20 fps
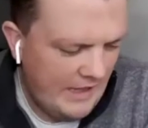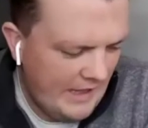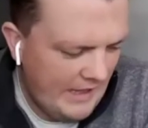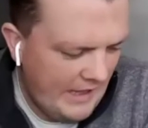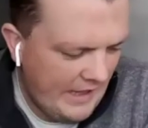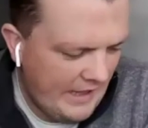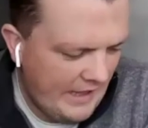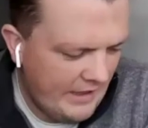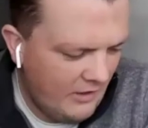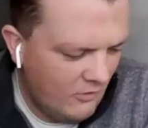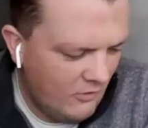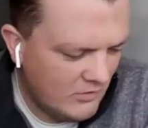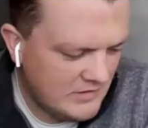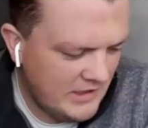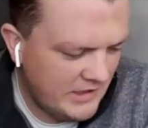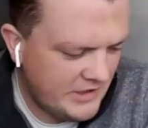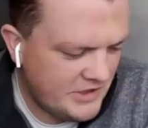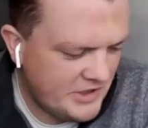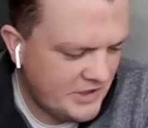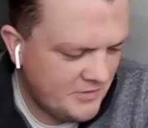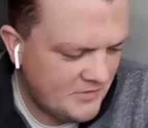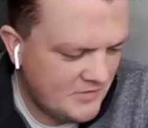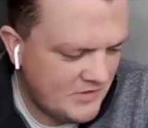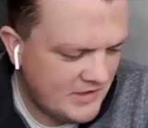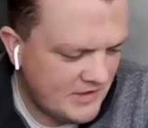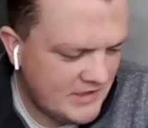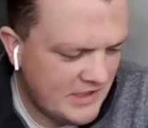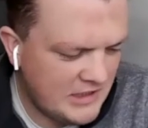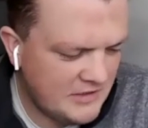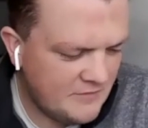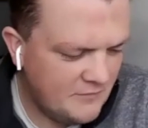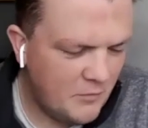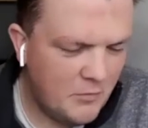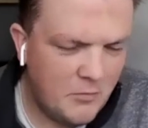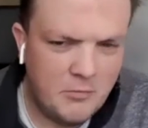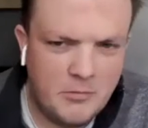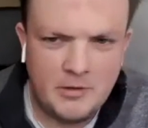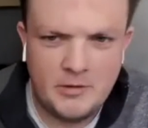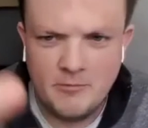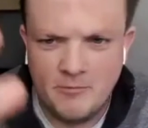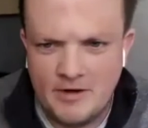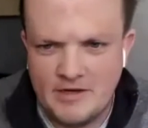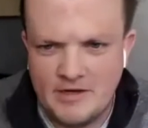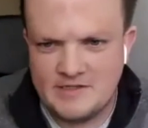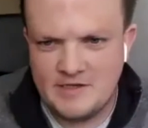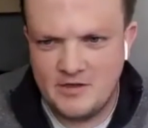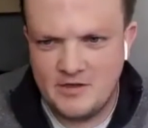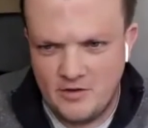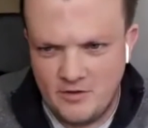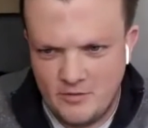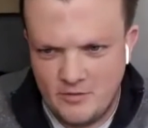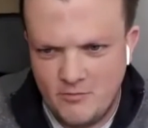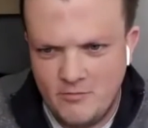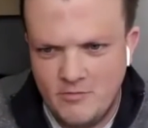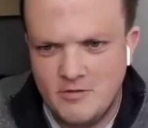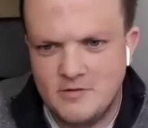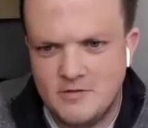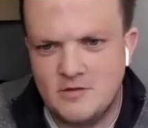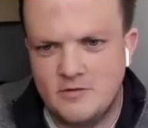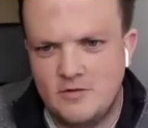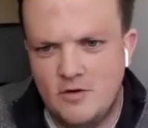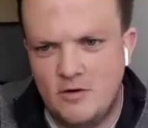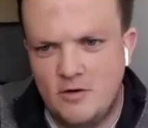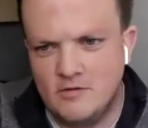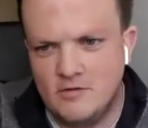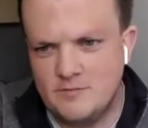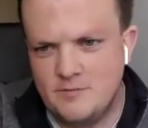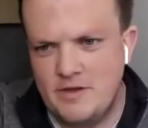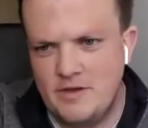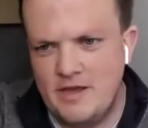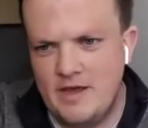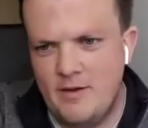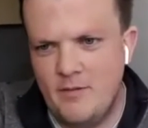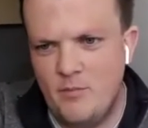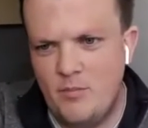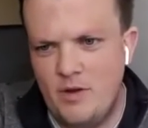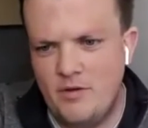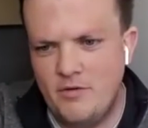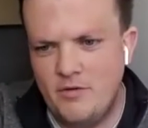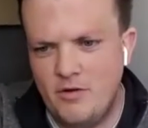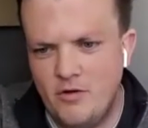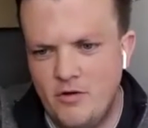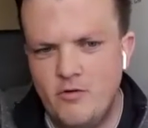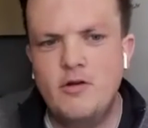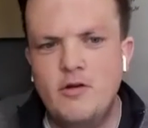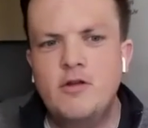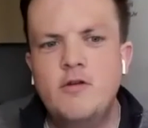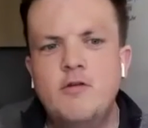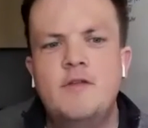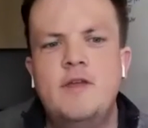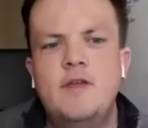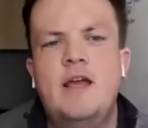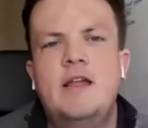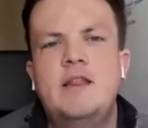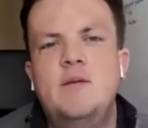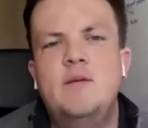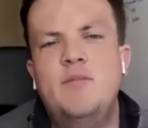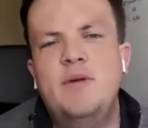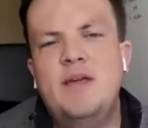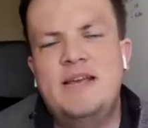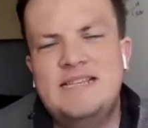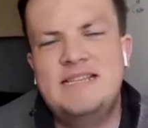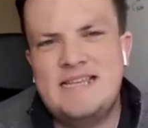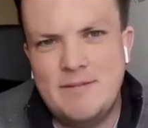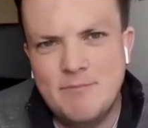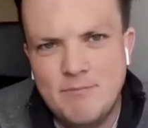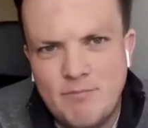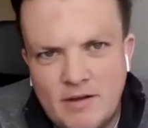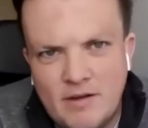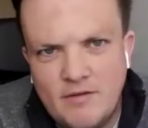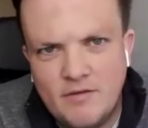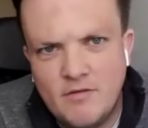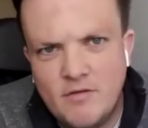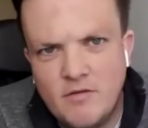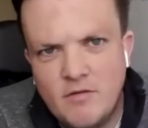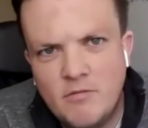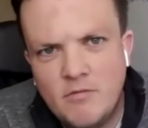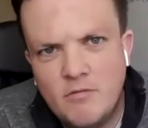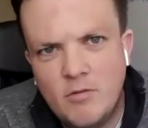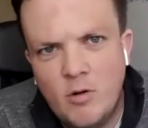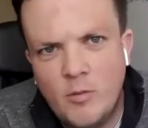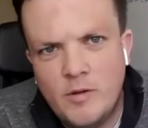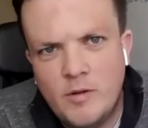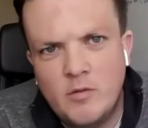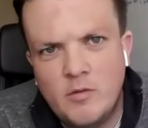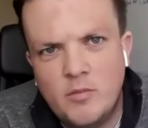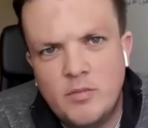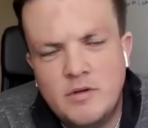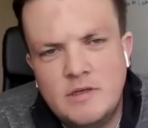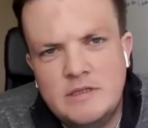It looks like she was successful with raising you. So talk to me about who do you think had the biggest impact on you growing up?